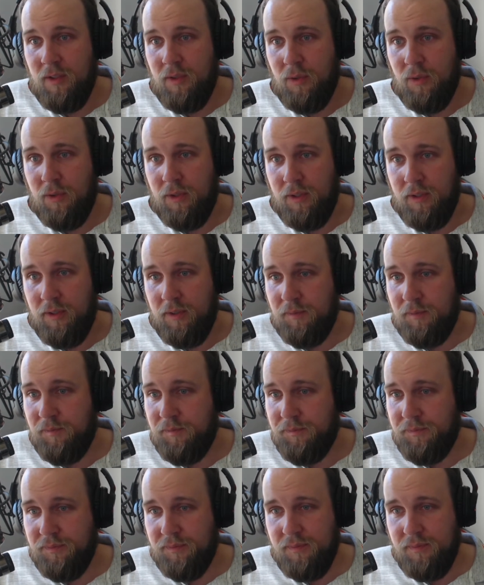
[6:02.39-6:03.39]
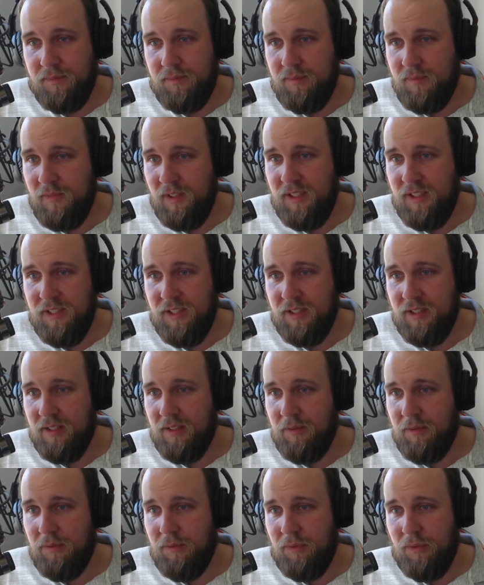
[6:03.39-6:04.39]
or is it
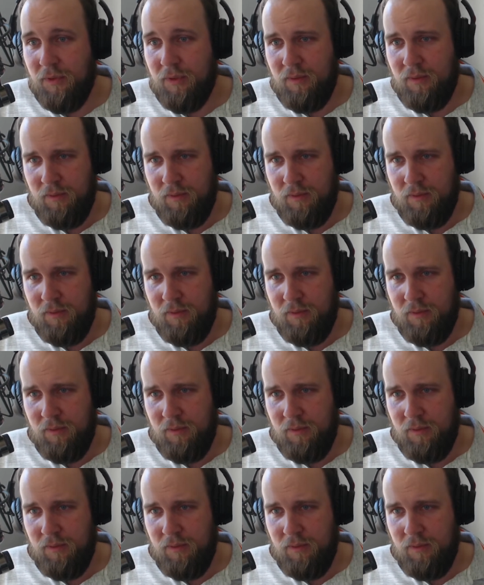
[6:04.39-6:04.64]
for